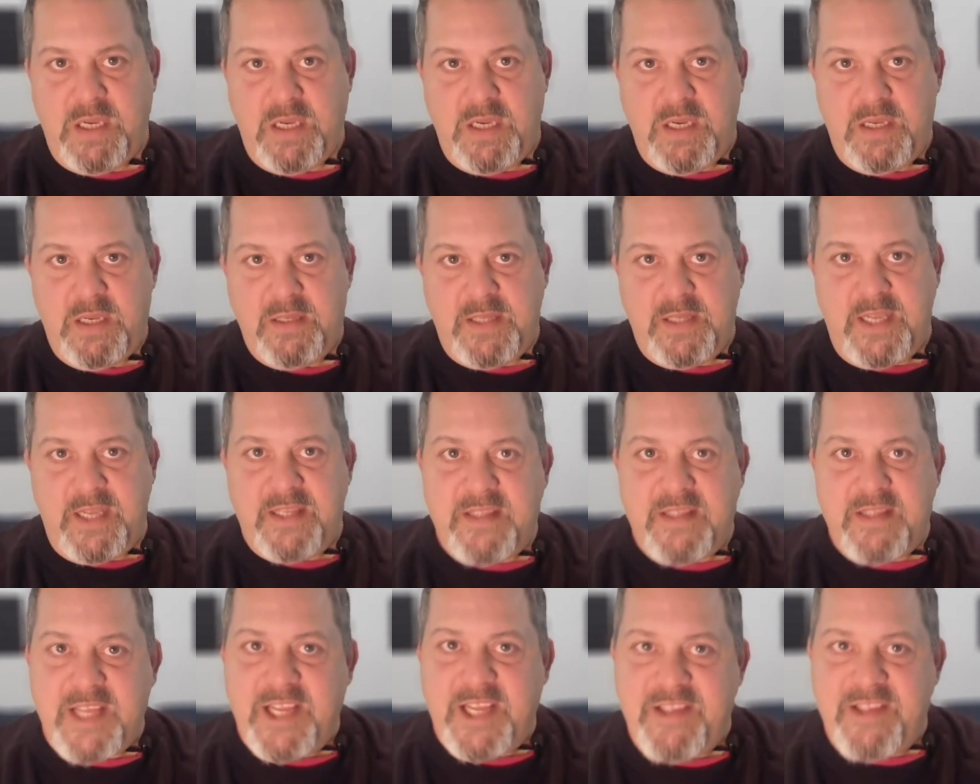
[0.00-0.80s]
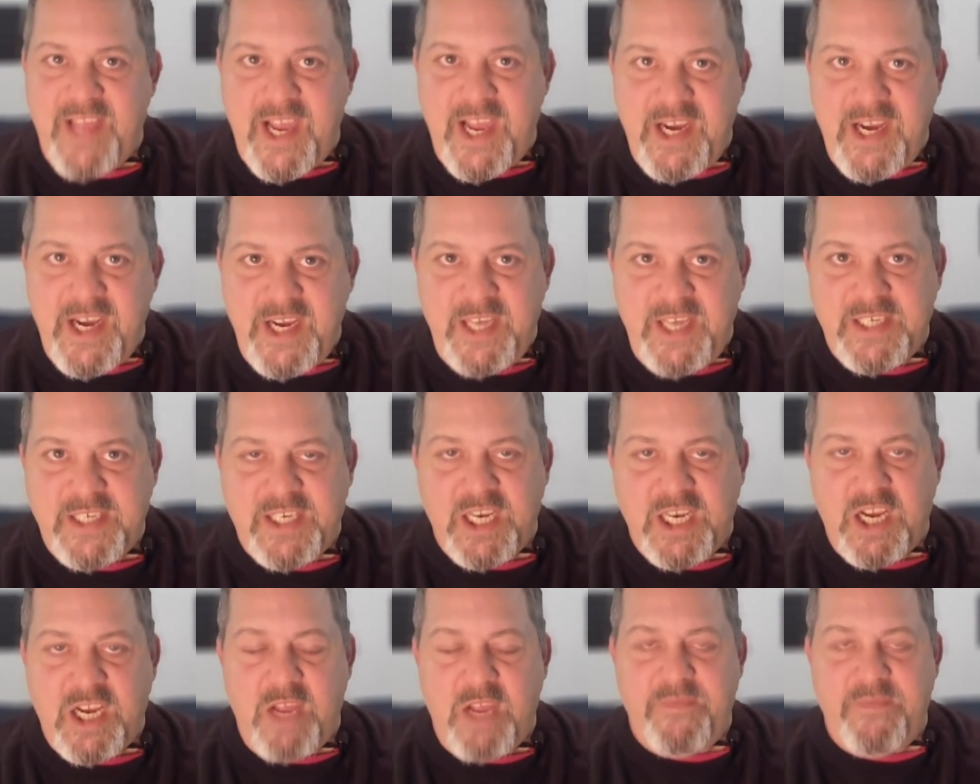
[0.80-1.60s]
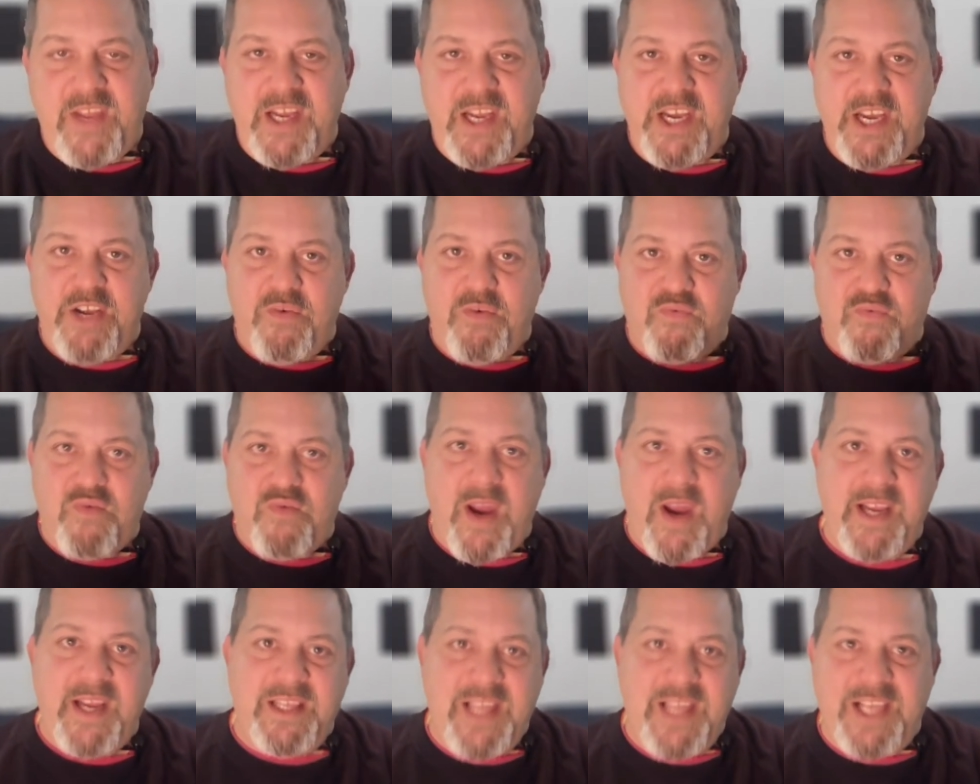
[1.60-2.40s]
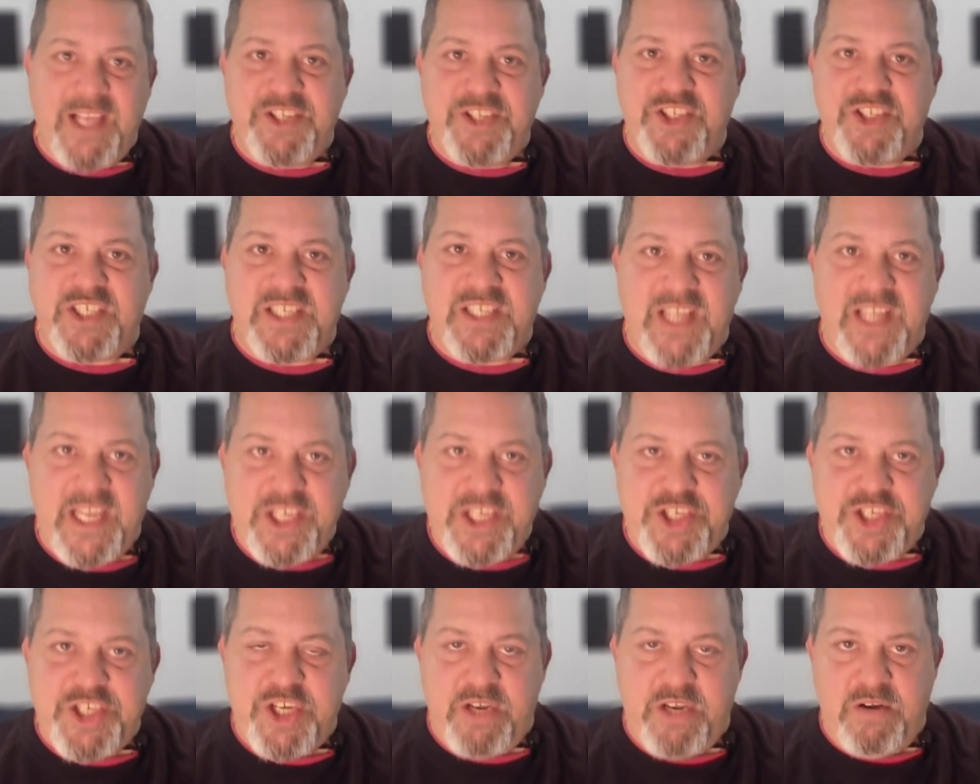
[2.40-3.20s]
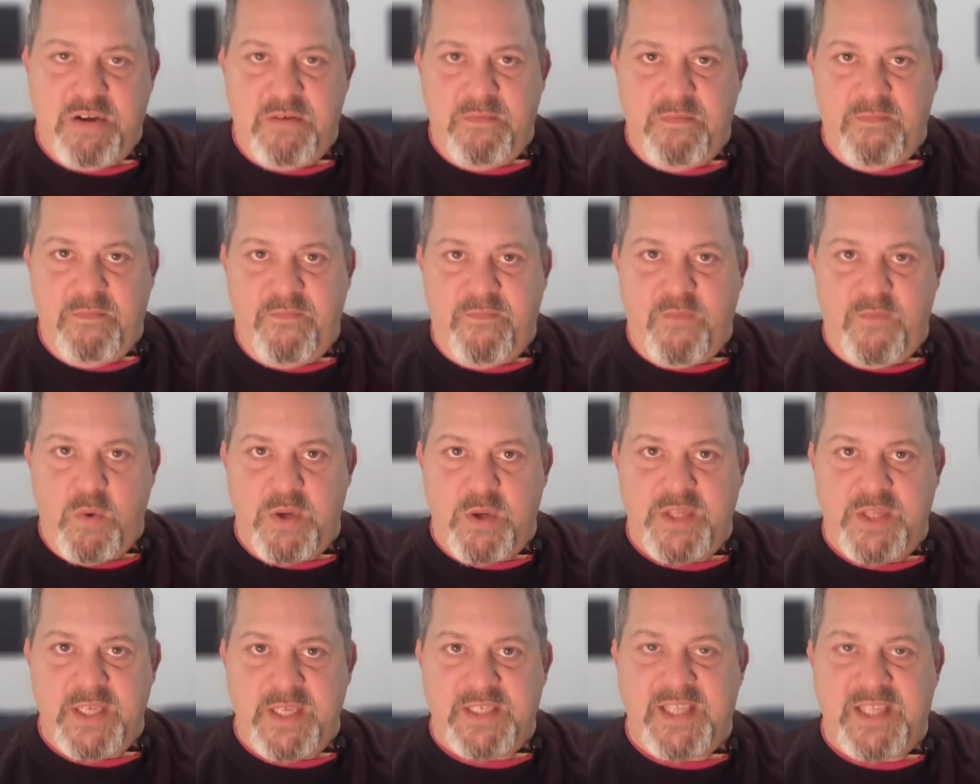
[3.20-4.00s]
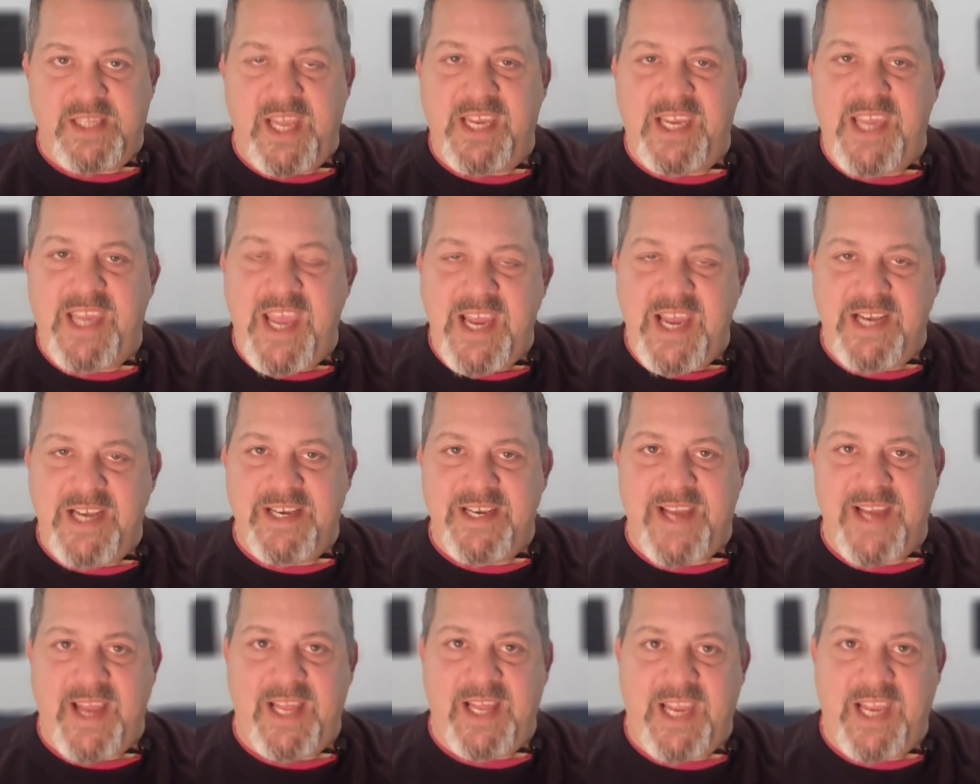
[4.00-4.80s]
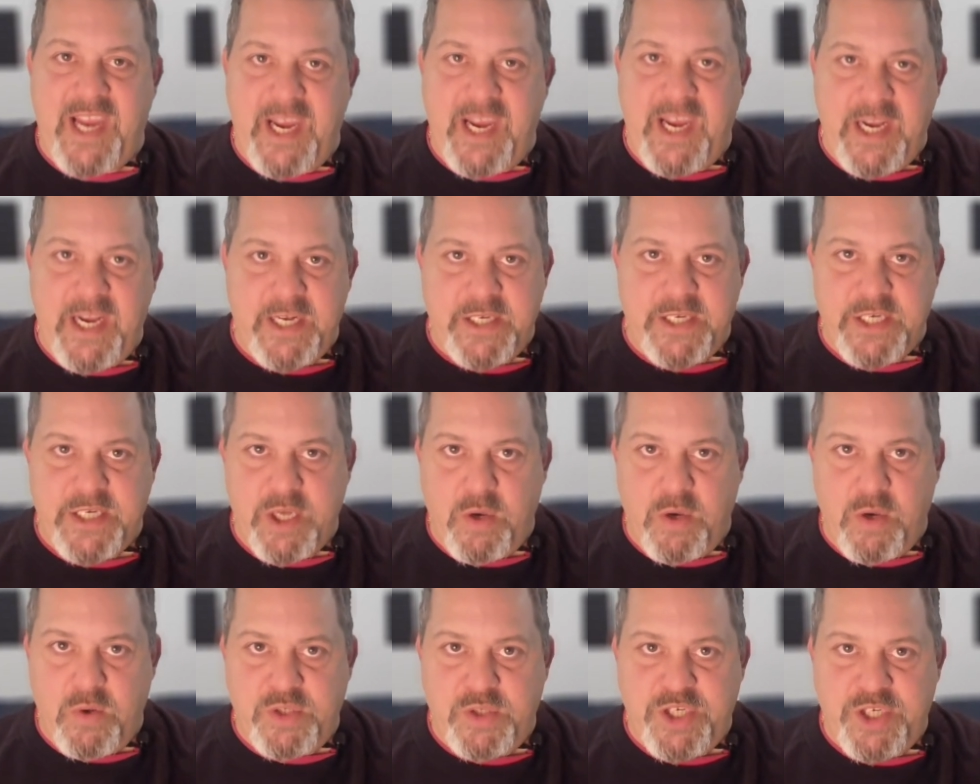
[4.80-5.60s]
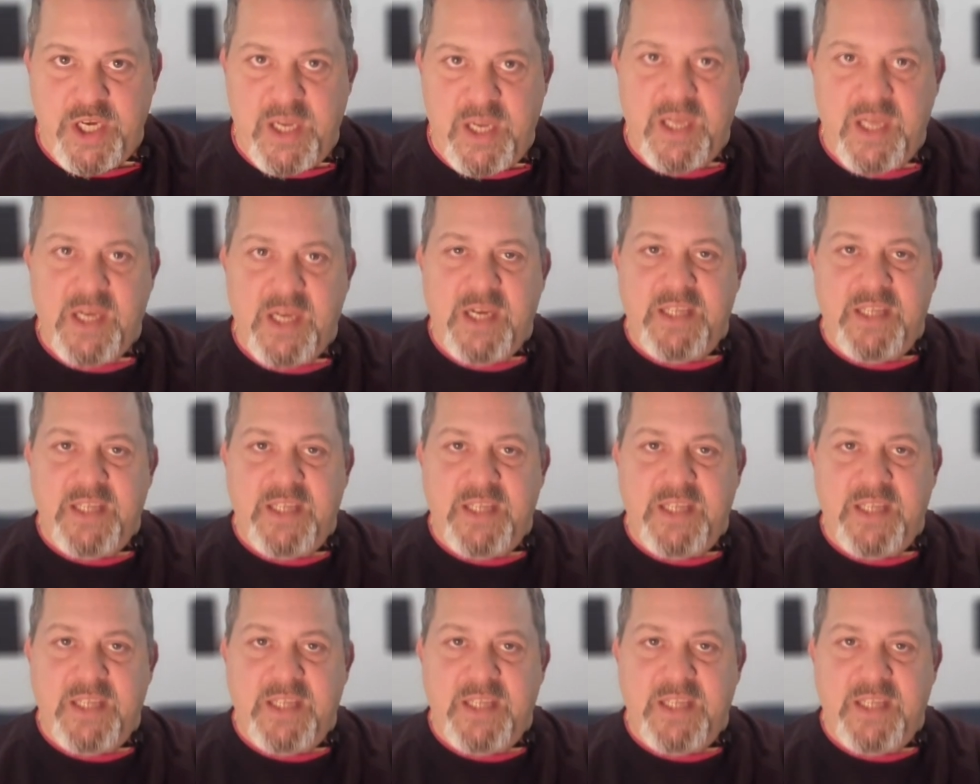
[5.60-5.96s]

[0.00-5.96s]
That needs to come, they need to write legislation for this. They can't delegate it to OSHA.